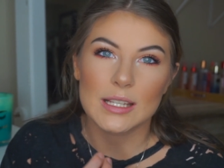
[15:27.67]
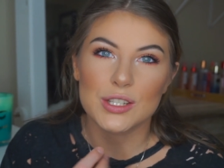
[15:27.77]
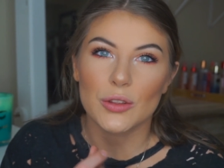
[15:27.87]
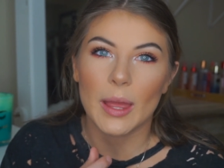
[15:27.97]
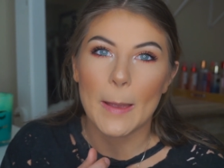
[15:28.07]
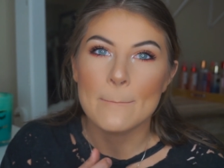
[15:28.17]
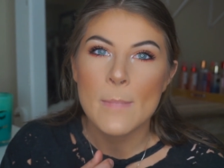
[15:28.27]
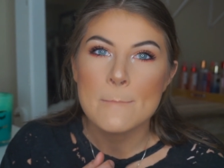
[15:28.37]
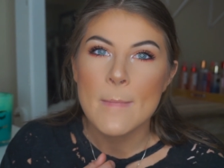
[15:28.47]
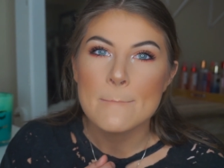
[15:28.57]
So like
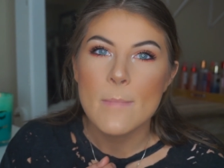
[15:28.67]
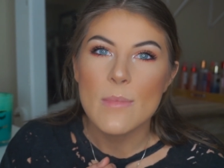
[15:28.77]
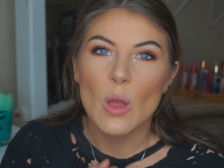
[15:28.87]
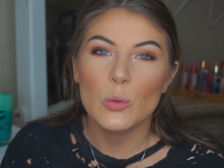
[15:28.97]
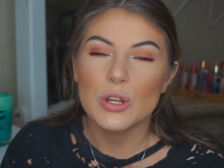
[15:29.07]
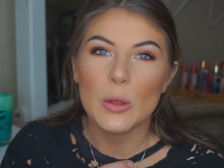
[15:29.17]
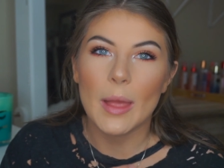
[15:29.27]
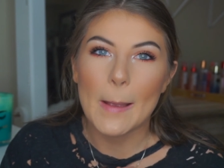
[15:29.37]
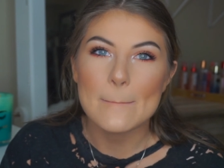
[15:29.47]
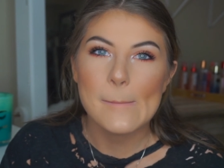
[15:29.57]
when you like